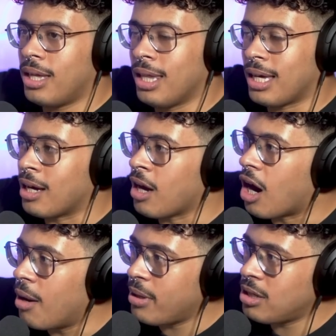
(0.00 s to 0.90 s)
like a
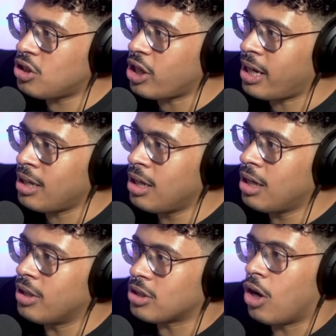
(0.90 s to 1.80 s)
carbon chain
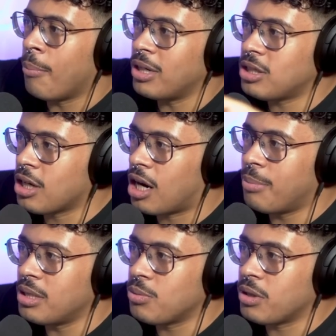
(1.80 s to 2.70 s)
right. that's got a bunch of
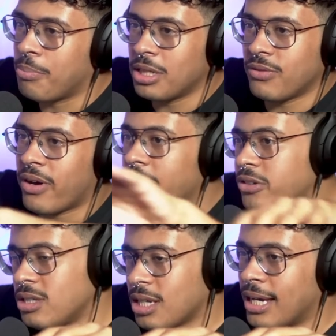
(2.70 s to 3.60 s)
carbons with a bunch of
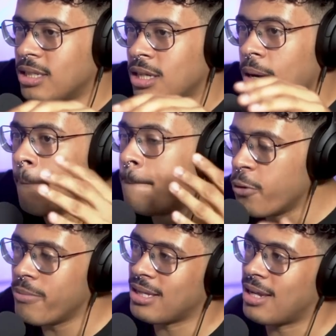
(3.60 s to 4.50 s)
hydrogens connected.
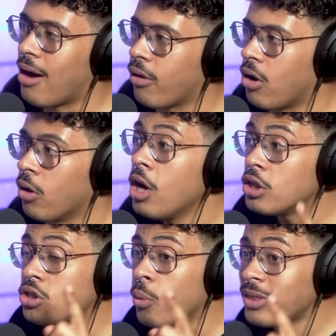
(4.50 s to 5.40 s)
Boom, that's an alcohol.
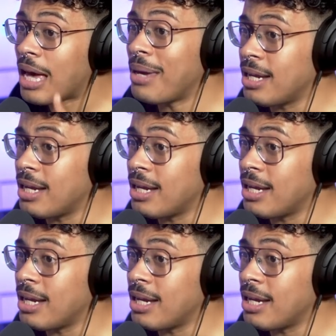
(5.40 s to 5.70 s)
So what that